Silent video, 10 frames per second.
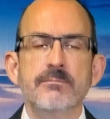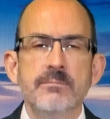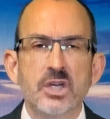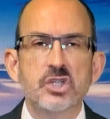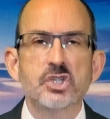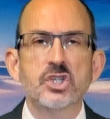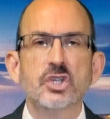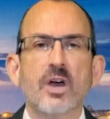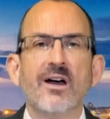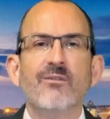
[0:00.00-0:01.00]

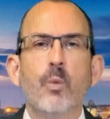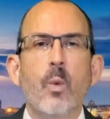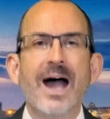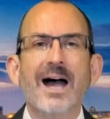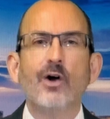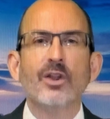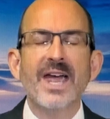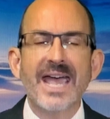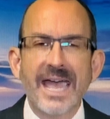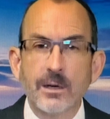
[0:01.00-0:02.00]
mixture of wild
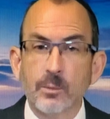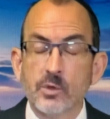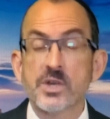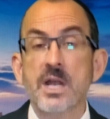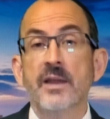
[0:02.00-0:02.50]
animals,